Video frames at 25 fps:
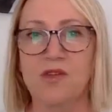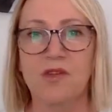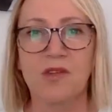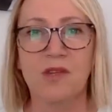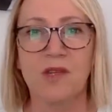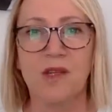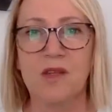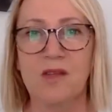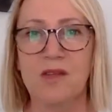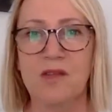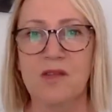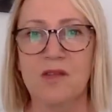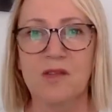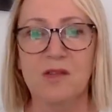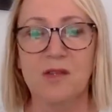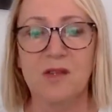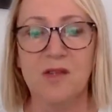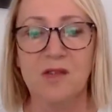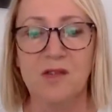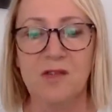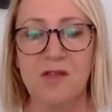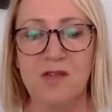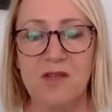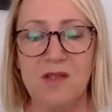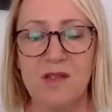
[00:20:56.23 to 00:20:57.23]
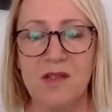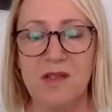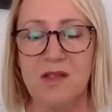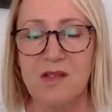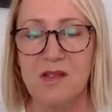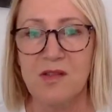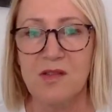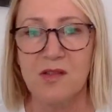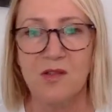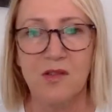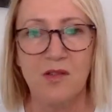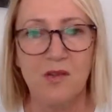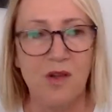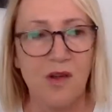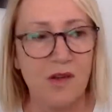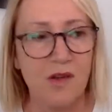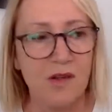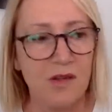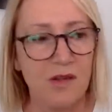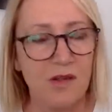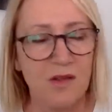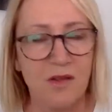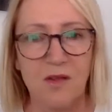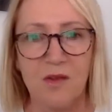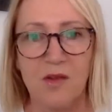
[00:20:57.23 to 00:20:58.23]
you get into a new season, you're not
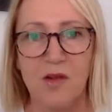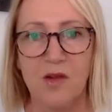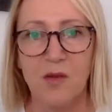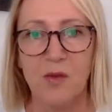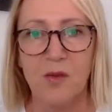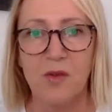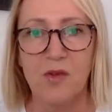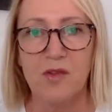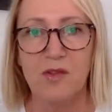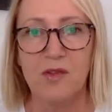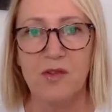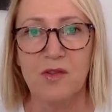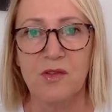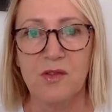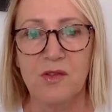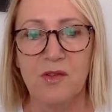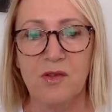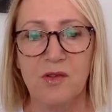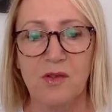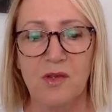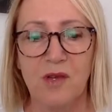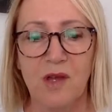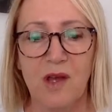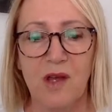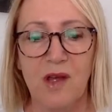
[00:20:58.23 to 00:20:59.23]
going to know what to do.